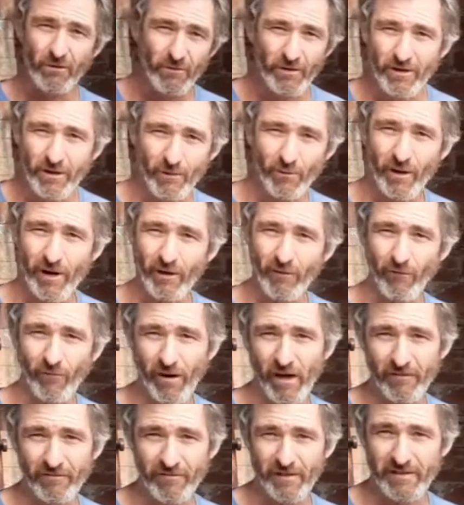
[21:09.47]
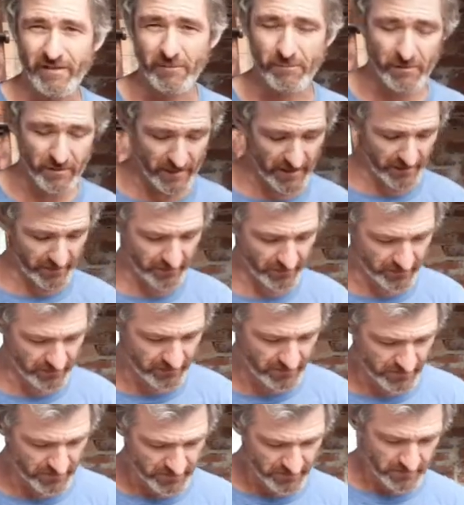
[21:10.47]
I really don't want it rough like the planter.
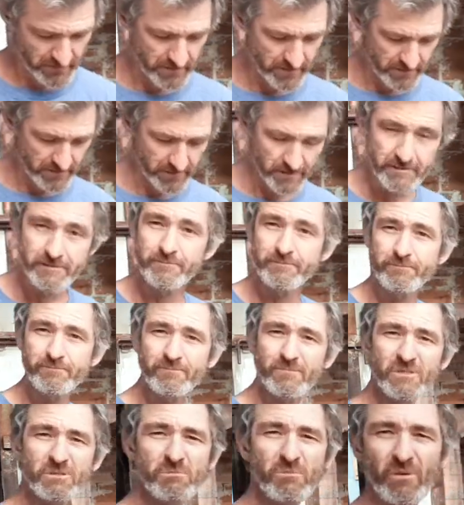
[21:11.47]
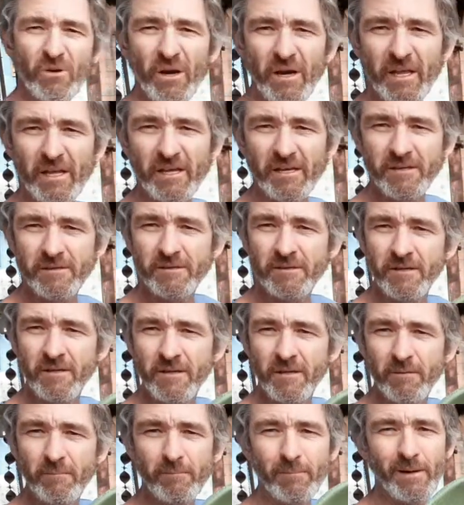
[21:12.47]
It's pretty,
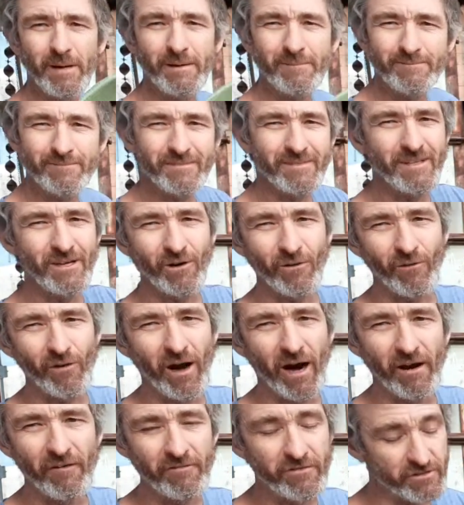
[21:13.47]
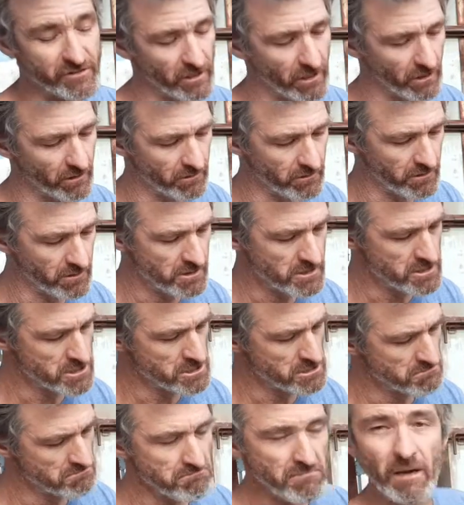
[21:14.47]
but a little rough. So
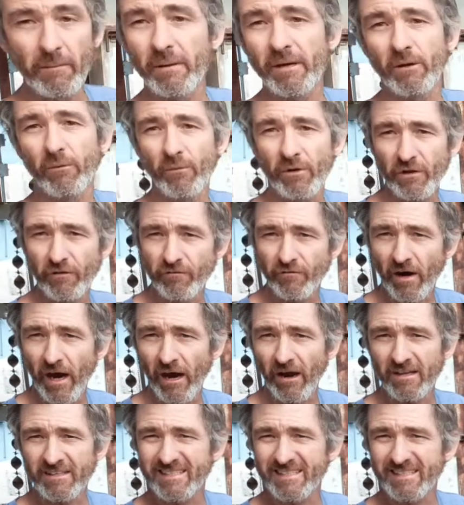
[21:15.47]
maybe we can refire.